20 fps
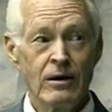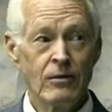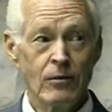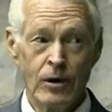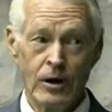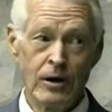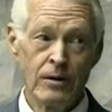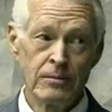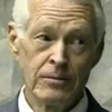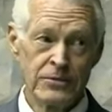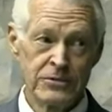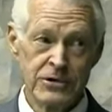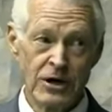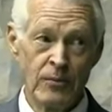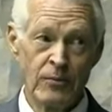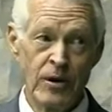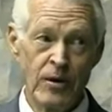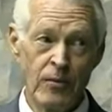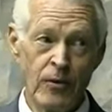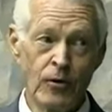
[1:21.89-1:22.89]
Well,
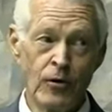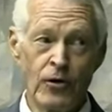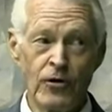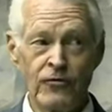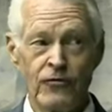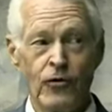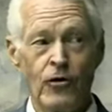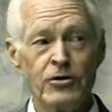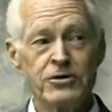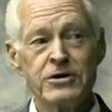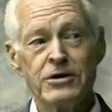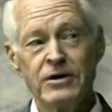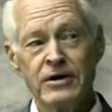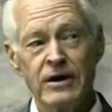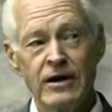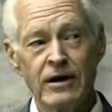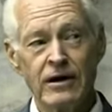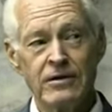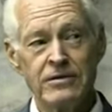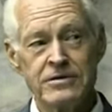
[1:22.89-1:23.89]
some people go to fortune
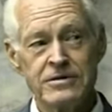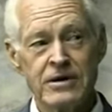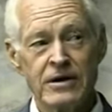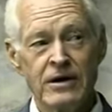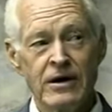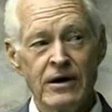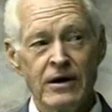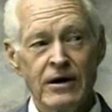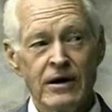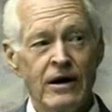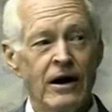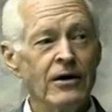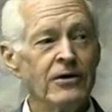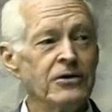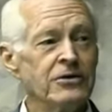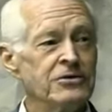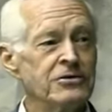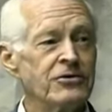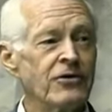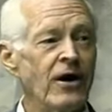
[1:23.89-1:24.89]
tellers.
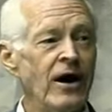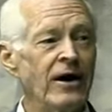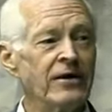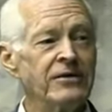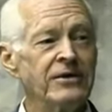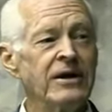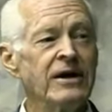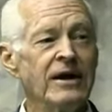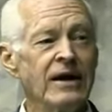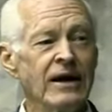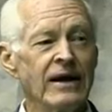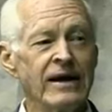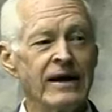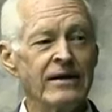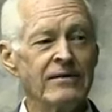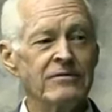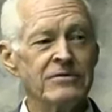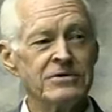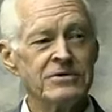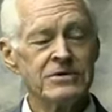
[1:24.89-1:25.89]
Others try tea
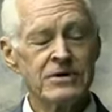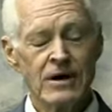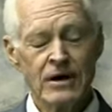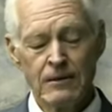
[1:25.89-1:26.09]
leaves.